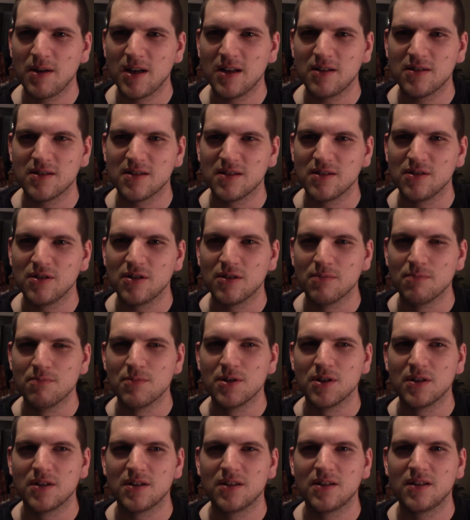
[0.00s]
It doesn't look
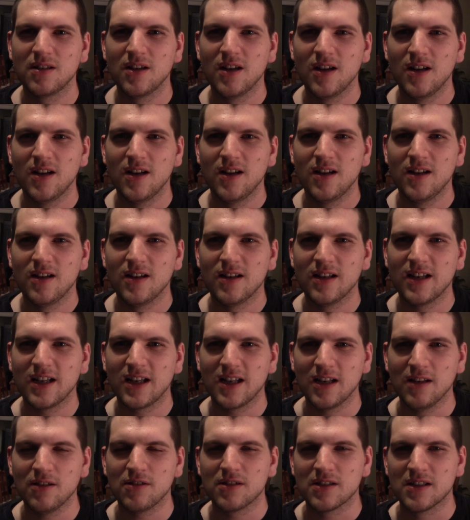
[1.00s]
much like
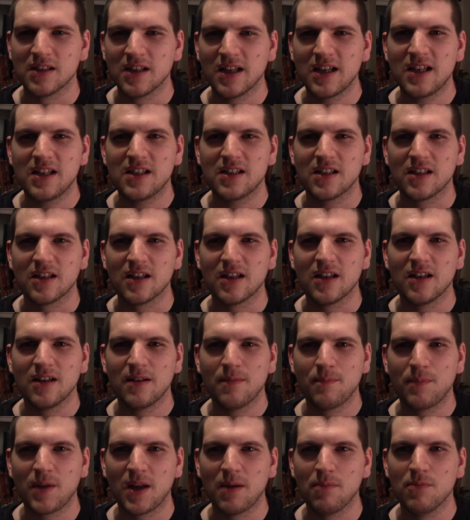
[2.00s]
it looks nicer,
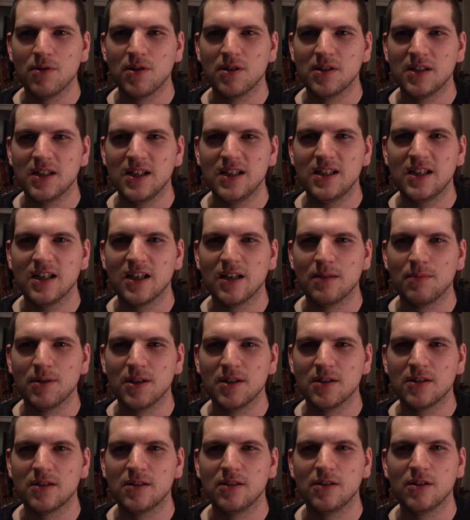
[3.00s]
like more detail, but
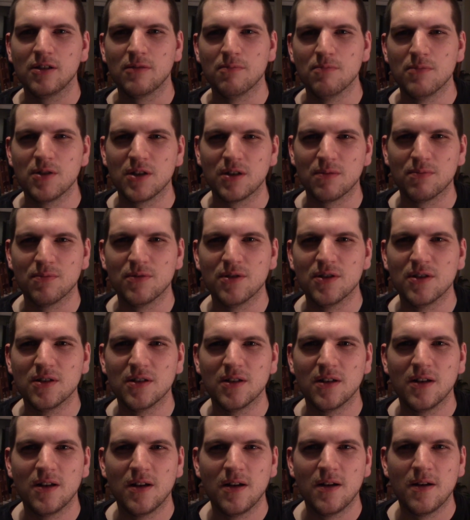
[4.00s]
it doesn't look much
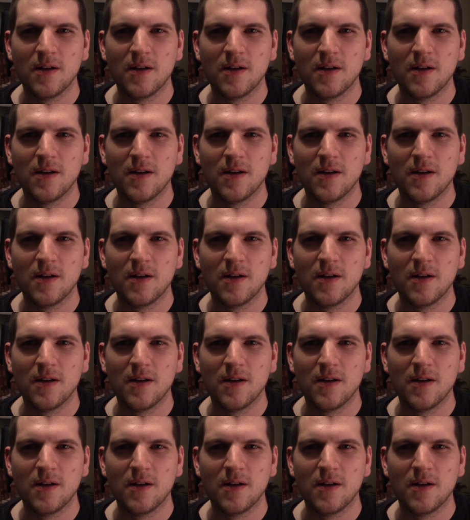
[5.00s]
more